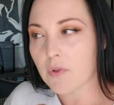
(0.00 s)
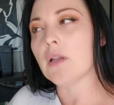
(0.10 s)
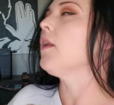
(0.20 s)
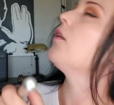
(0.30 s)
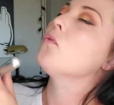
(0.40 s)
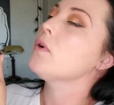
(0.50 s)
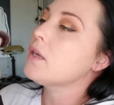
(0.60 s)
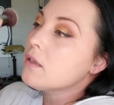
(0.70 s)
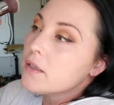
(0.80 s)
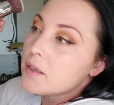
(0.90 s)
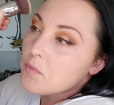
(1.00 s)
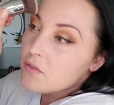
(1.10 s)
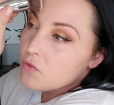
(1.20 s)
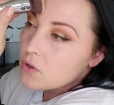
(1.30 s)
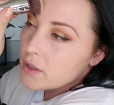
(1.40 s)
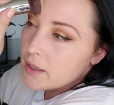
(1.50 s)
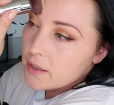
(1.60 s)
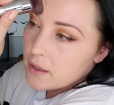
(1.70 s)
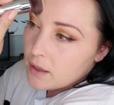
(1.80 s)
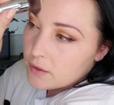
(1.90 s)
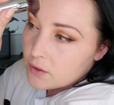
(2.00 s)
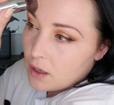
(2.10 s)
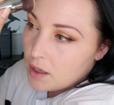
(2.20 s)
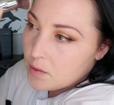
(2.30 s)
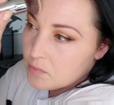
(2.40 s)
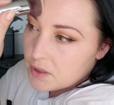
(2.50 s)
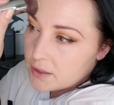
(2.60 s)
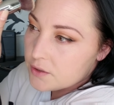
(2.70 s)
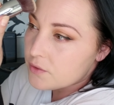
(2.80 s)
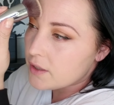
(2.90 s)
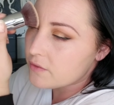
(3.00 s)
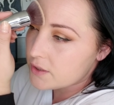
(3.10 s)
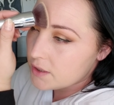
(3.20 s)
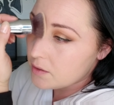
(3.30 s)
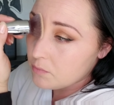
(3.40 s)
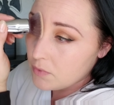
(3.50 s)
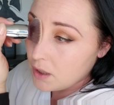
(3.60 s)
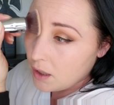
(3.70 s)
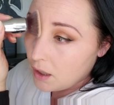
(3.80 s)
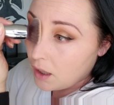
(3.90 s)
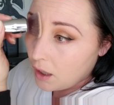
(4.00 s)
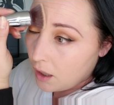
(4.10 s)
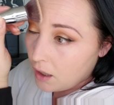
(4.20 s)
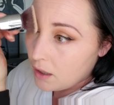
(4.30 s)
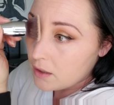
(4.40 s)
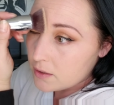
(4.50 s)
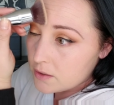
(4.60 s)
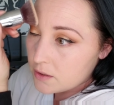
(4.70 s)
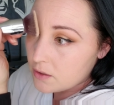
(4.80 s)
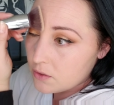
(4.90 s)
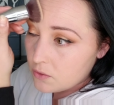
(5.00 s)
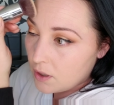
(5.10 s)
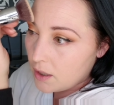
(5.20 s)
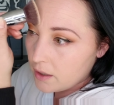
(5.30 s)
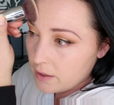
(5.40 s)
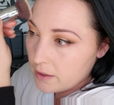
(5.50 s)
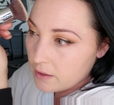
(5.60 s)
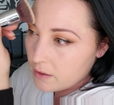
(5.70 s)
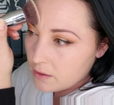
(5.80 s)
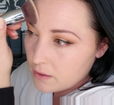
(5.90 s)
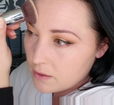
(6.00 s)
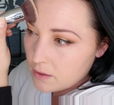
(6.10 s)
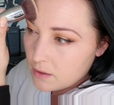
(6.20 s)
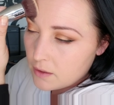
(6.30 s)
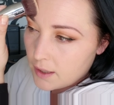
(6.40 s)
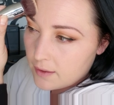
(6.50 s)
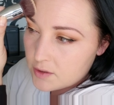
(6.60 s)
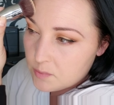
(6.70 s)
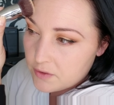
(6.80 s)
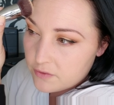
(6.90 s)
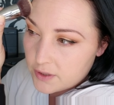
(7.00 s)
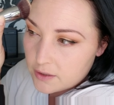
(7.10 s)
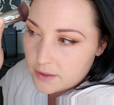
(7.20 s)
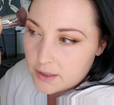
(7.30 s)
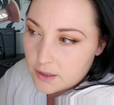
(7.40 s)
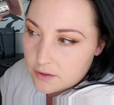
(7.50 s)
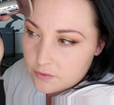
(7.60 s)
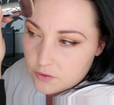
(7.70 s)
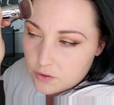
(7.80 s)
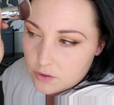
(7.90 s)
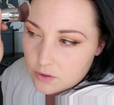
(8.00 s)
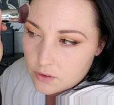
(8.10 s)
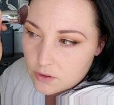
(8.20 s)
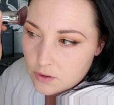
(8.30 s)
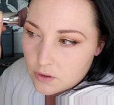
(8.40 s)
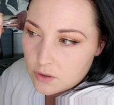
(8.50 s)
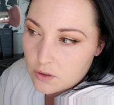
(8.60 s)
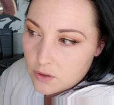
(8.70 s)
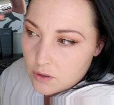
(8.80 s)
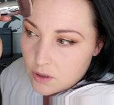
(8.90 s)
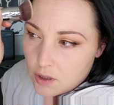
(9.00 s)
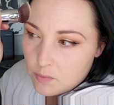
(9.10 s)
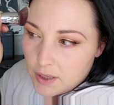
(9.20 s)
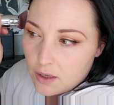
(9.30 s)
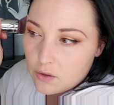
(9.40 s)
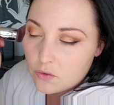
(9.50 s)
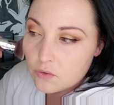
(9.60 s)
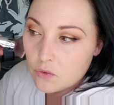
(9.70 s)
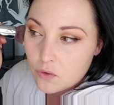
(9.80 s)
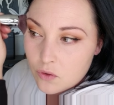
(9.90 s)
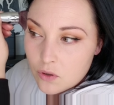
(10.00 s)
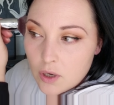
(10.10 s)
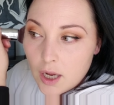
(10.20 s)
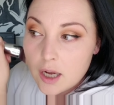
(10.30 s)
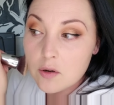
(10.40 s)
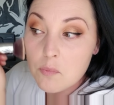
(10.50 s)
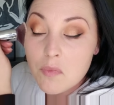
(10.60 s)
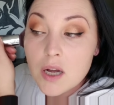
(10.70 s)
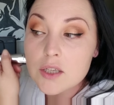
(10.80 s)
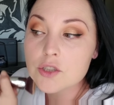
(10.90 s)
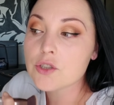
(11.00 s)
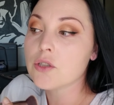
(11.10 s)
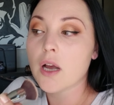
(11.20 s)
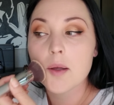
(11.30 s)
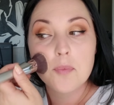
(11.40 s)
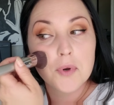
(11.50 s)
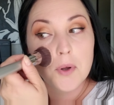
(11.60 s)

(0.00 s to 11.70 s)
lot of wrinkling in my forehead. Not a lot, but I do have some. So I have to be very careful about how much I put